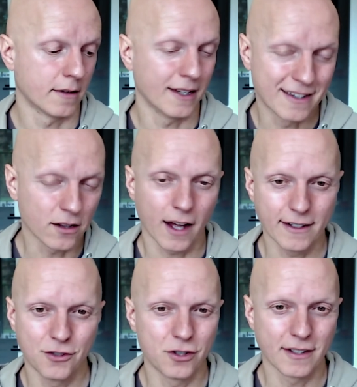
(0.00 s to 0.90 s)
It's a lot
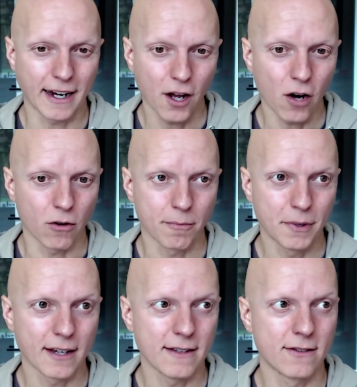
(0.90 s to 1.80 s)
easier to say no,
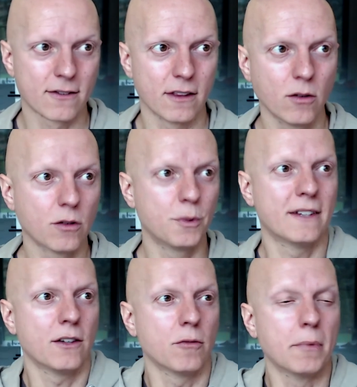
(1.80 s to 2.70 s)
because the only
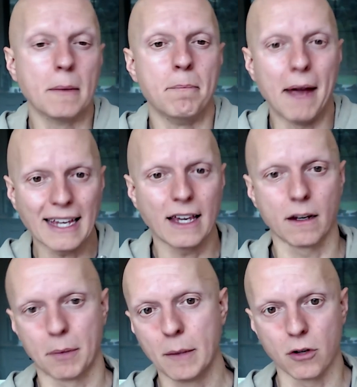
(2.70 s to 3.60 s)
reason you'd be begging
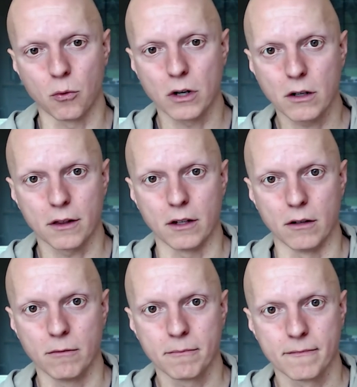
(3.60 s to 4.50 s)
people to work with
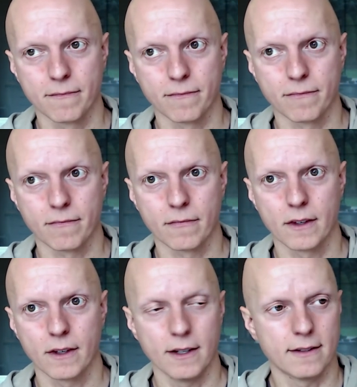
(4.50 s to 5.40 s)
you
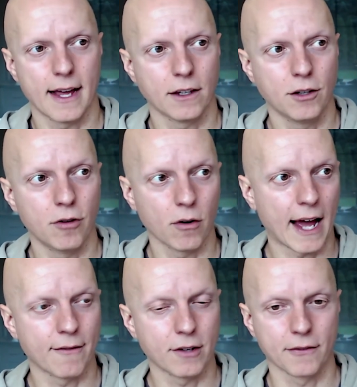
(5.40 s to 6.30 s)
is that you don't
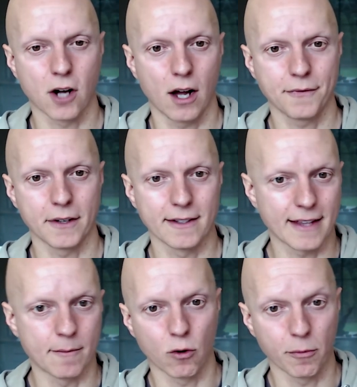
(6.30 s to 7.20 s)
have enough confidence that more